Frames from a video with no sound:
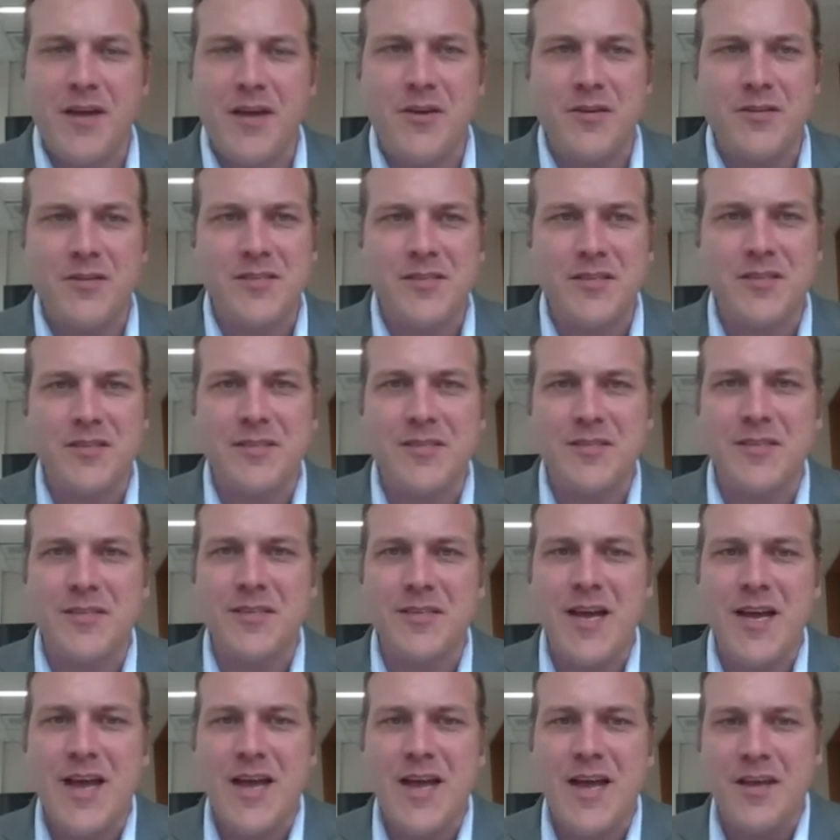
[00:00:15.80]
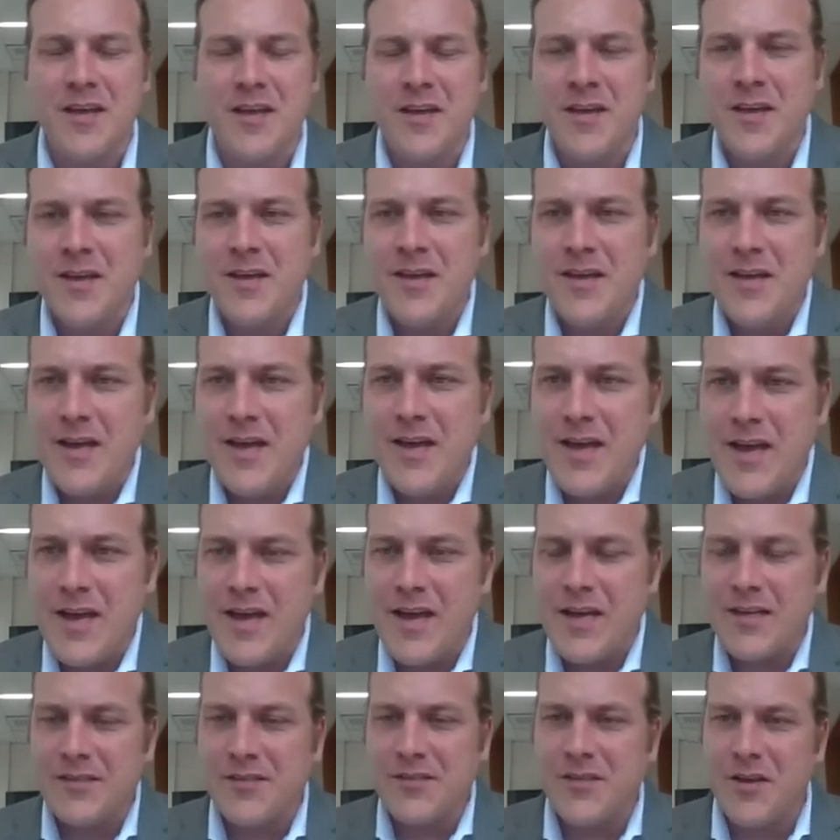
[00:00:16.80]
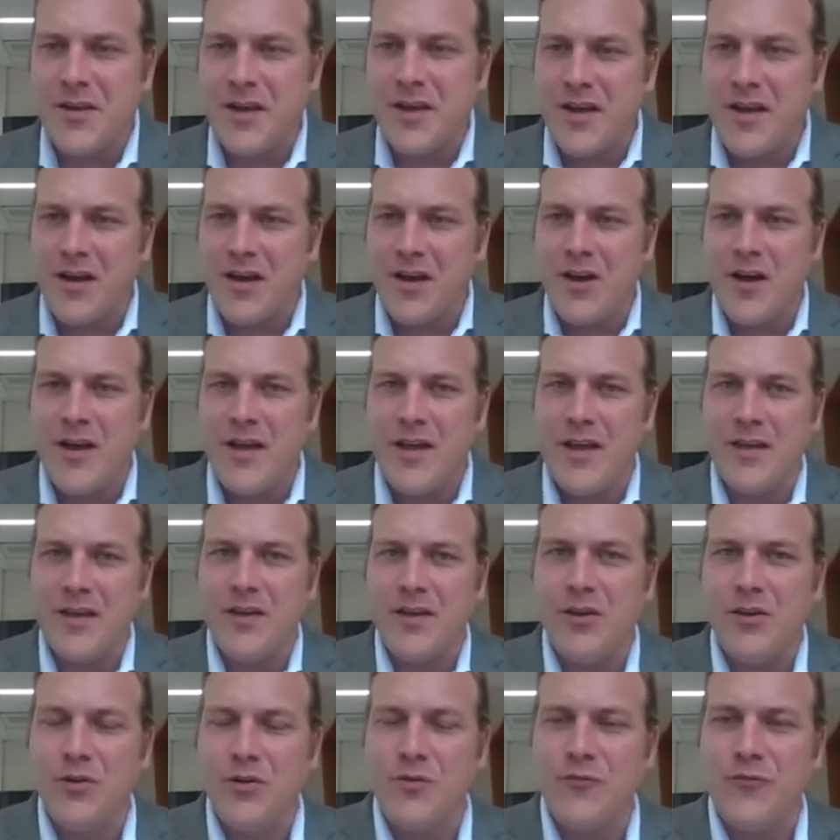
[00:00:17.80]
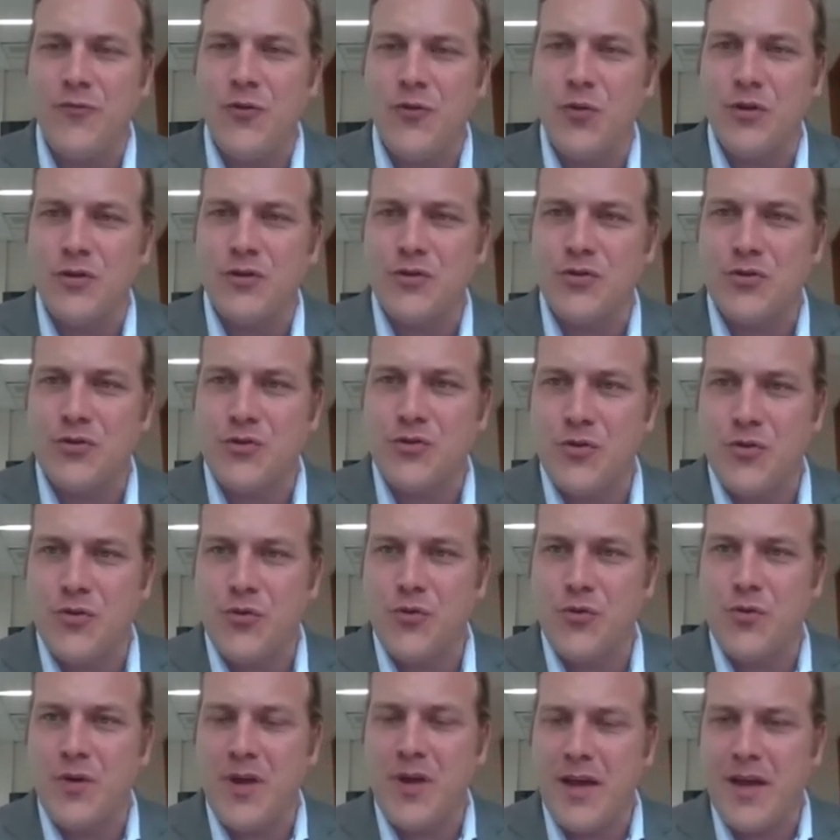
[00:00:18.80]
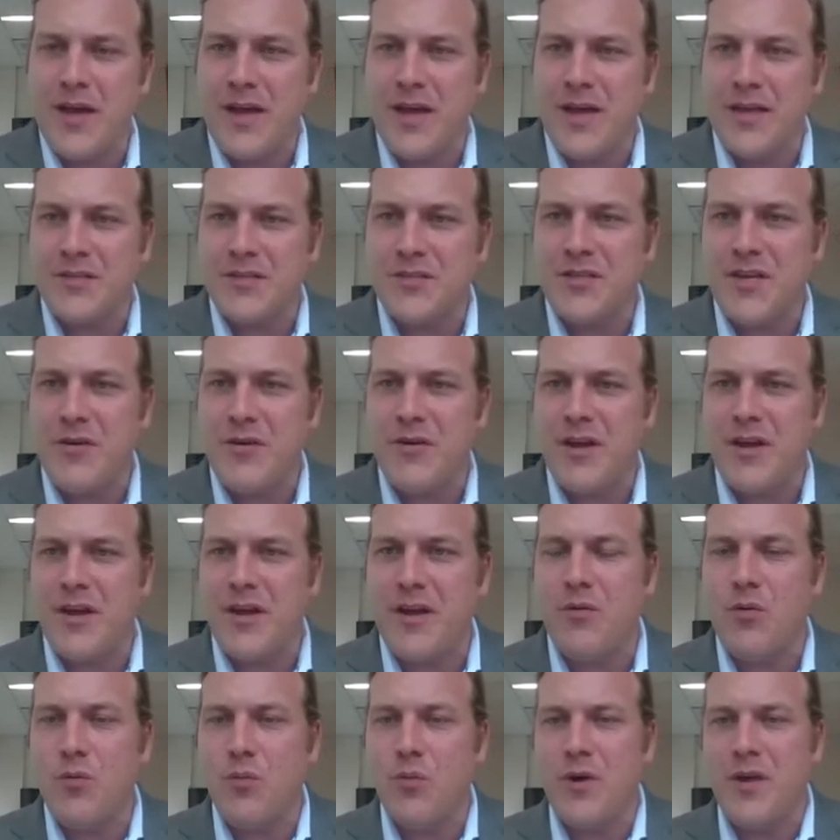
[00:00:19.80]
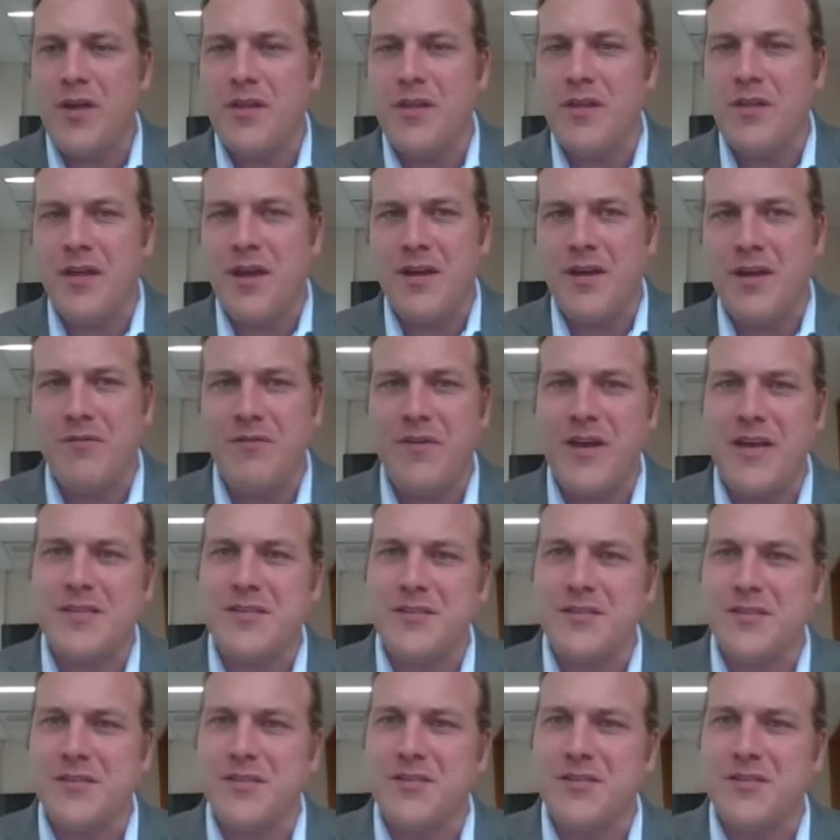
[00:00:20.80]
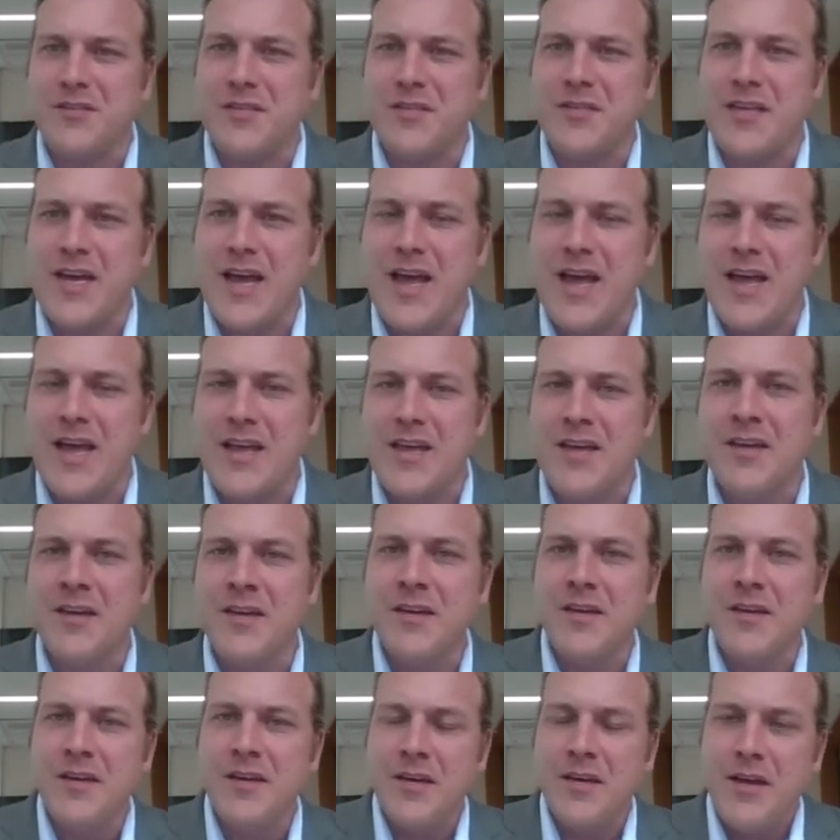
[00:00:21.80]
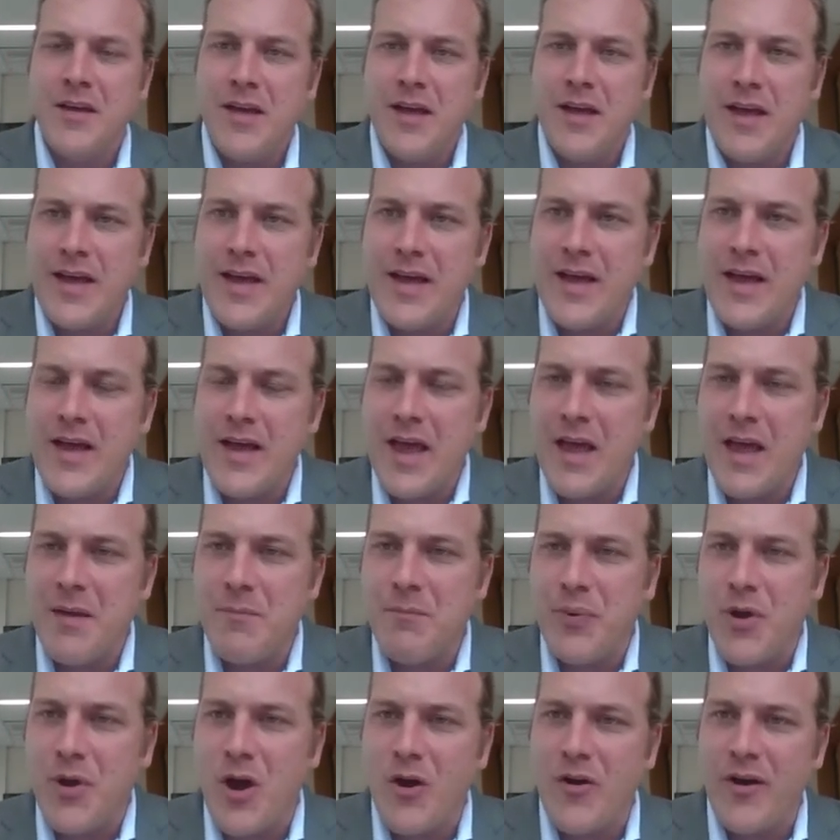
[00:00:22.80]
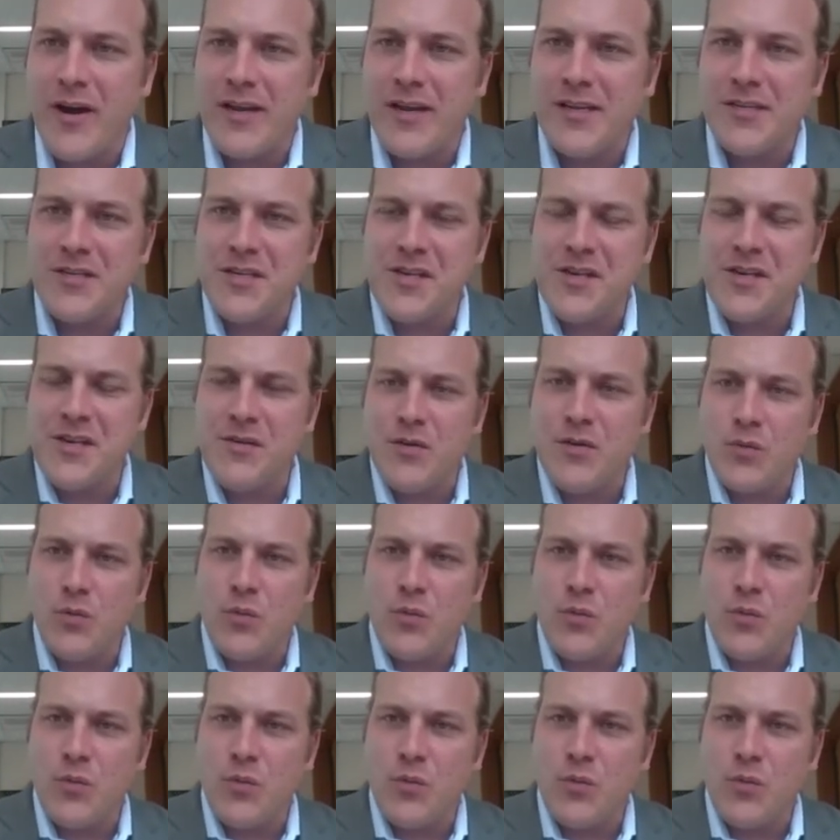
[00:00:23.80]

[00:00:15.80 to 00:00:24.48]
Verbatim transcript: hosting us today. So yeah, I look forward to sharing with investors today Empire Energy.